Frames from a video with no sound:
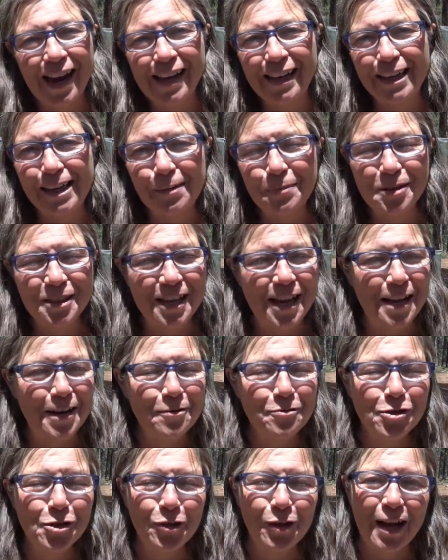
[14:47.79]
I ended up staying
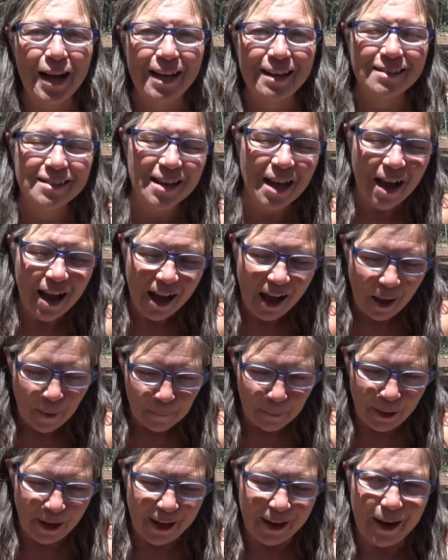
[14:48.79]
a few days,
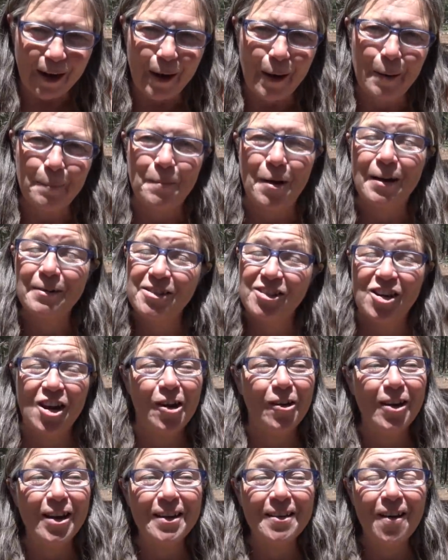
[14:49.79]
but uh,
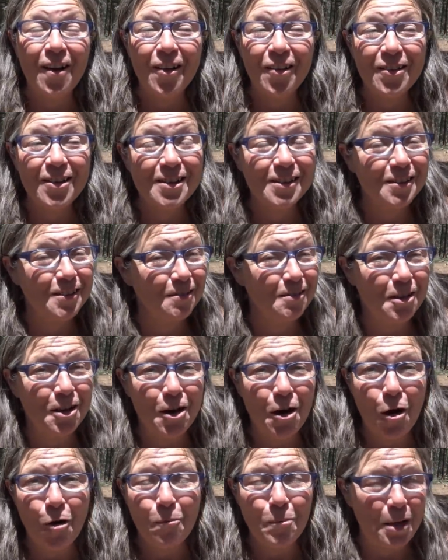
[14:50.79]
sharing all this, you
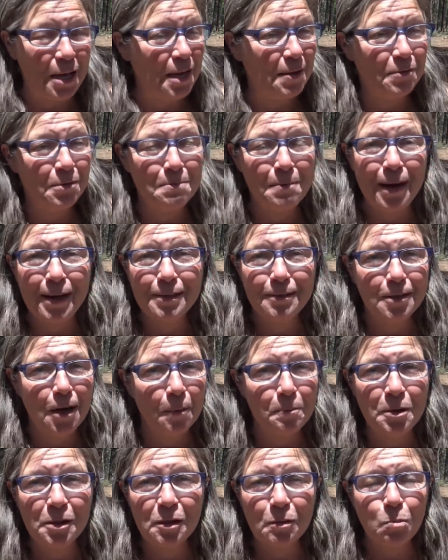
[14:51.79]
know, even my
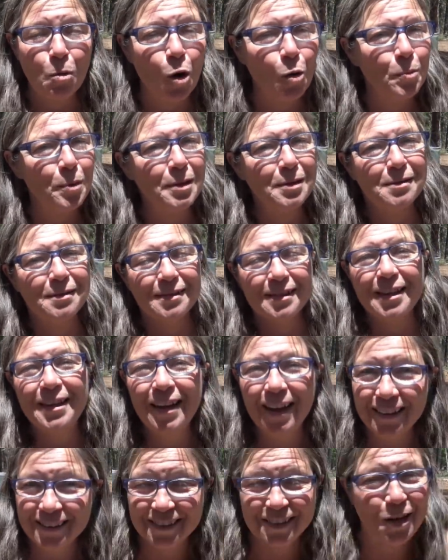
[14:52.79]
dumbest moments,
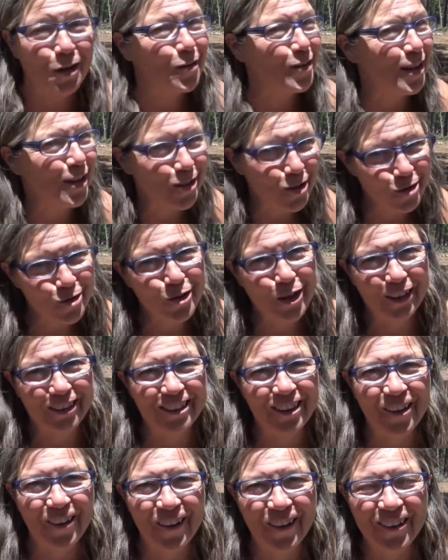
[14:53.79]
so that you
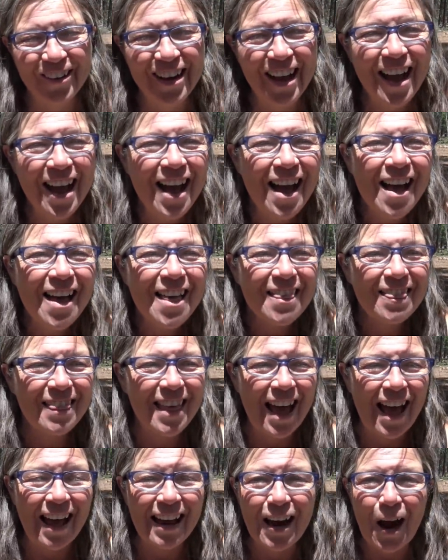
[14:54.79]
can learn
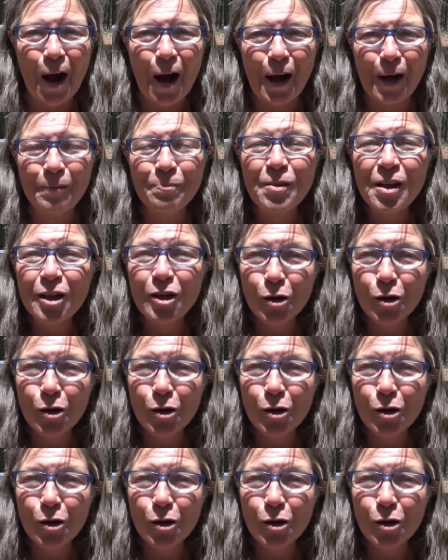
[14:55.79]
that uh,